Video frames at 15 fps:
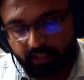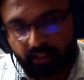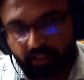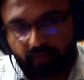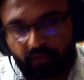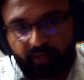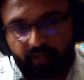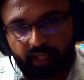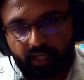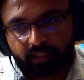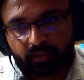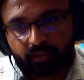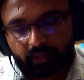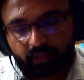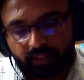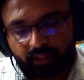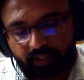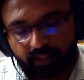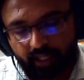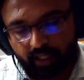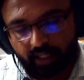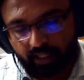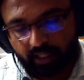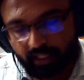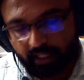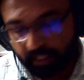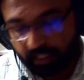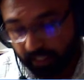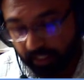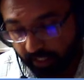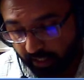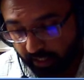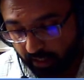of the gaseous fuels, they are cleaner,